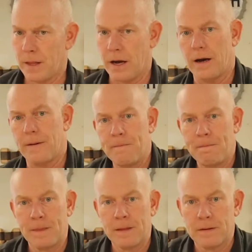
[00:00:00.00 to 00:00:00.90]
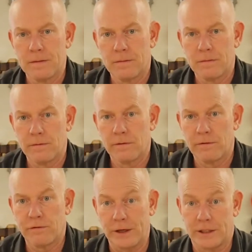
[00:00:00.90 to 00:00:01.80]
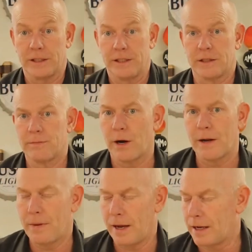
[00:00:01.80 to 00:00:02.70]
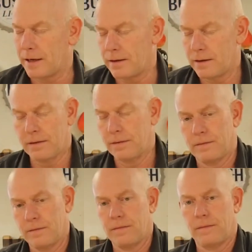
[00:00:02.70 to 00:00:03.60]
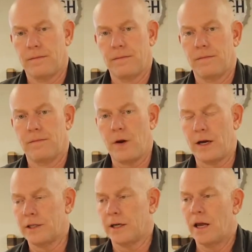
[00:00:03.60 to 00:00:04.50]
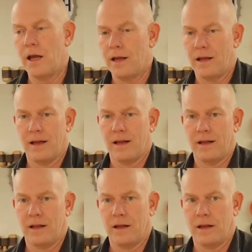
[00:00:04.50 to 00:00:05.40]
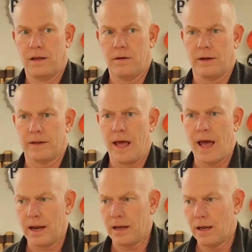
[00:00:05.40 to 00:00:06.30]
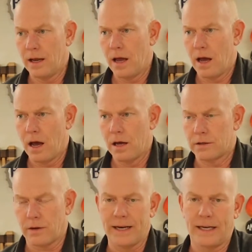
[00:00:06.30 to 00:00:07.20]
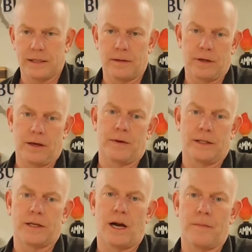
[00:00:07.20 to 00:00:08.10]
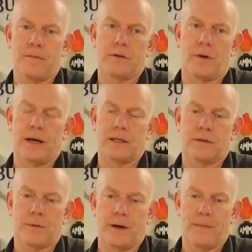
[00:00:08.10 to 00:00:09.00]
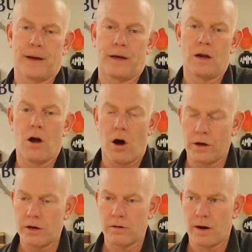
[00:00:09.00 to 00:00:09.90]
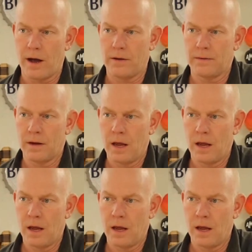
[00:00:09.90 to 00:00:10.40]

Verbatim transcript: uh, freshly spray painted project. You don't want that. So I need something in my shop so I can spray paint all year round.